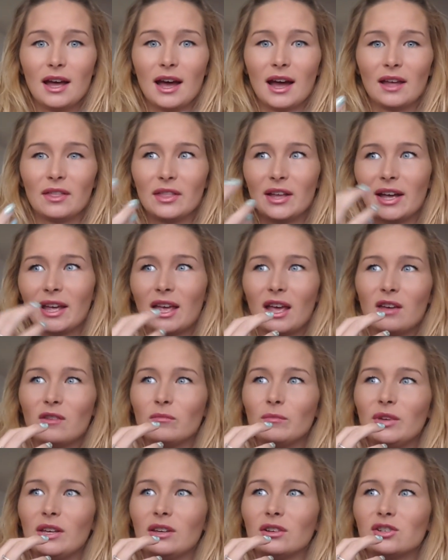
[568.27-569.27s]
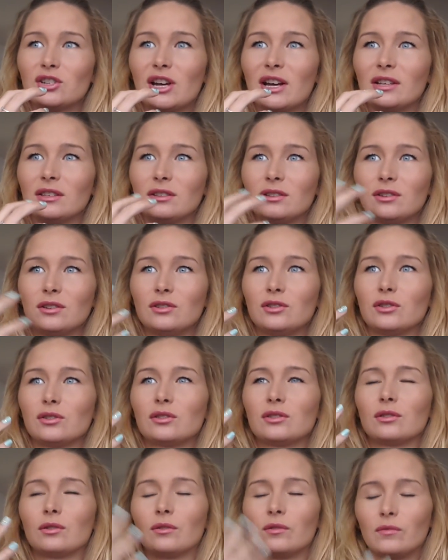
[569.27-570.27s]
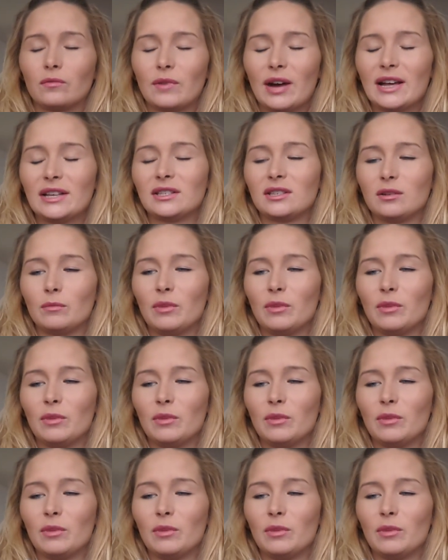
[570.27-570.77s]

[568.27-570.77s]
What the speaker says: and that gave me a chance to just sort of rest